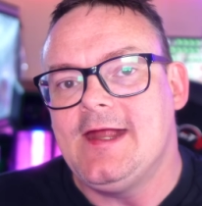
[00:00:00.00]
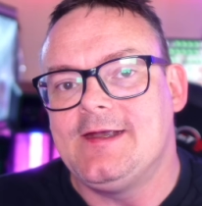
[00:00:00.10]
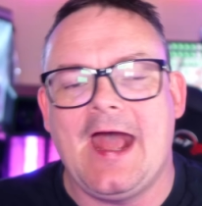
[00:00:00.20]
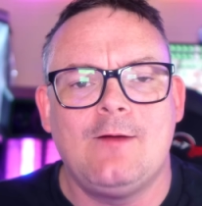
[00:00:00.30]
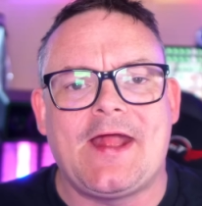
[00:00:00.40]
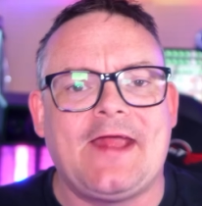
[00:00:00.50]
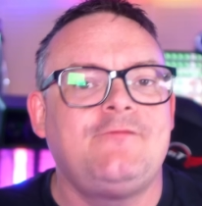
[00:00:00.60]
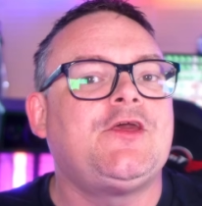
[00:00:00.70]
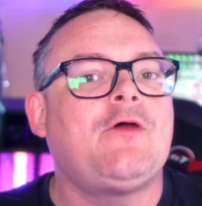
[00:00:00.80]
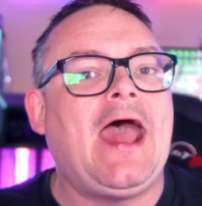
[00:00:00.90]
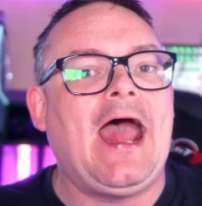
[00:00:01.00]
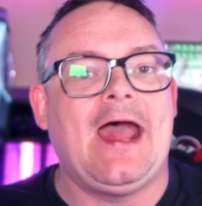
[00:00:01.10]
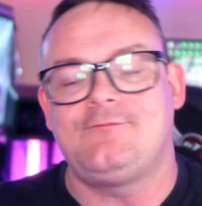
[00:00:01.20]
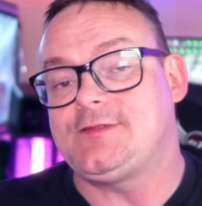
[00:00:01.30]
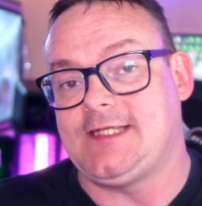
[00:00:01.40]
Now, if you
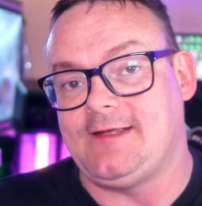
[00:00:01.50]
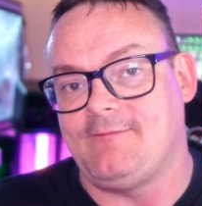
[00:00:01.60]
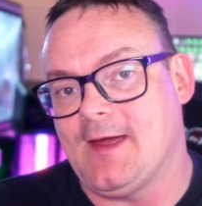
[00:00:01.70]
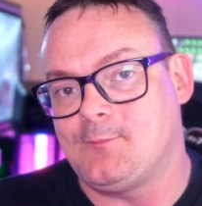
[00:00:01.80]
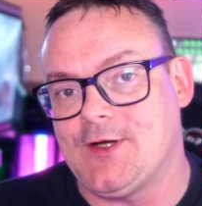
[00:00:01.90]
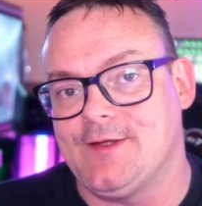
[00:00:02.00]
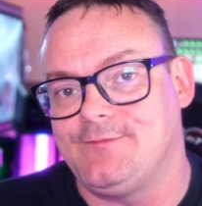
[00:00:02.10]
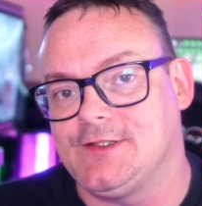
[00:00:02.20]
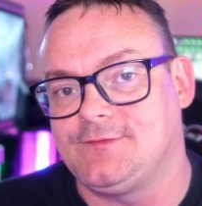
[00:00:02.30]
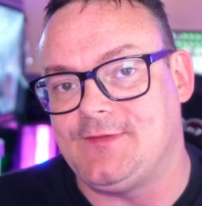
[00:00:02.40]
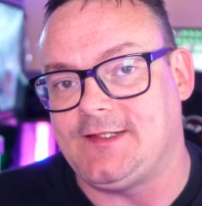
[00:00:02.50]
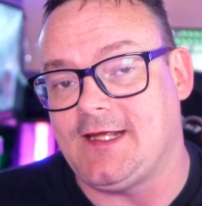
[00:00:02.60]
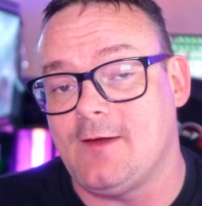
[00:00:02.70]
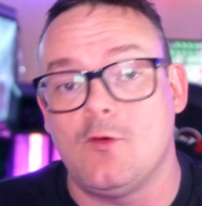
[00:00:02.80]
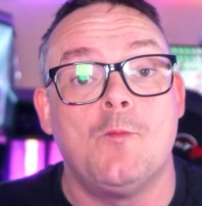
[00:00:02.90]
have seen that previous
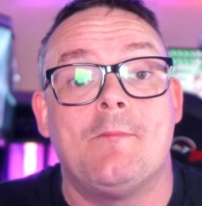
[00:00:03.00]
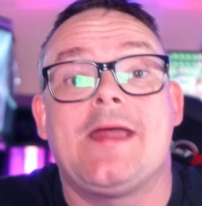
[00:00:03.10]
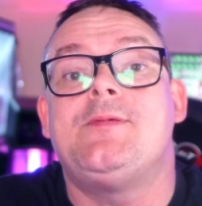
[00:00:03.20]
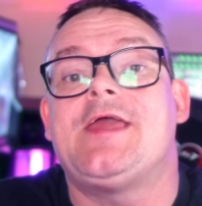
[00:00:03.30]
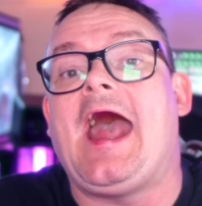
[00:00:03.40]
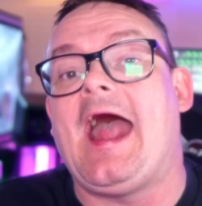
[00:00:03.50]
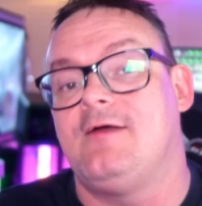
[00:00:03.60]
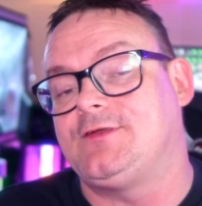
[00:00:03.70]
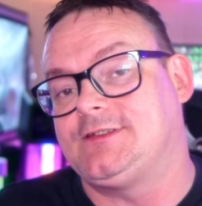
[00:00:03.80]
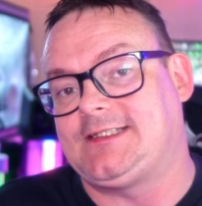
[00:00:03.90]
video, or maybe you haven't